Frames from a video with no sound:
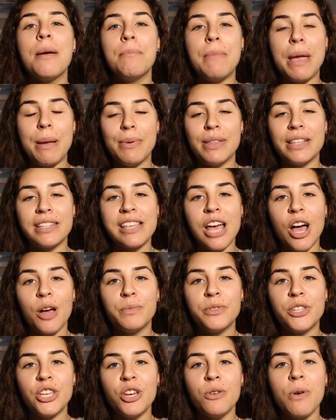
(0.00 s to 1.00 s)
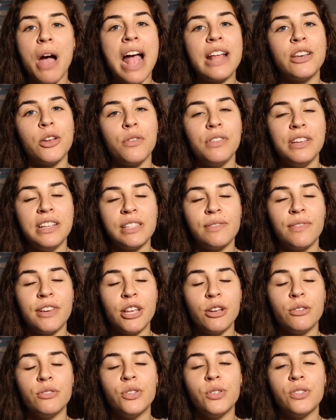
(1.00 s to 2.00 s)
Maybe this helped you. I know these
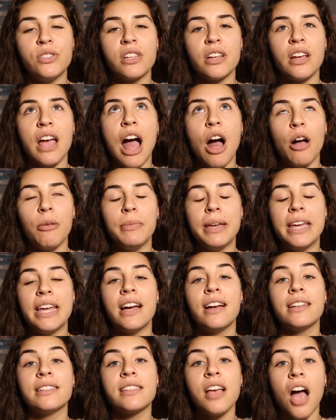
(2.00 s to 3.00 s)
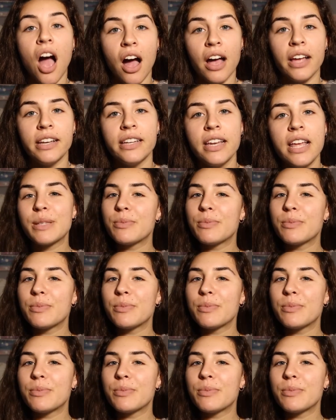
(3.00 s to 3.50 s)
videos used to help me a ton.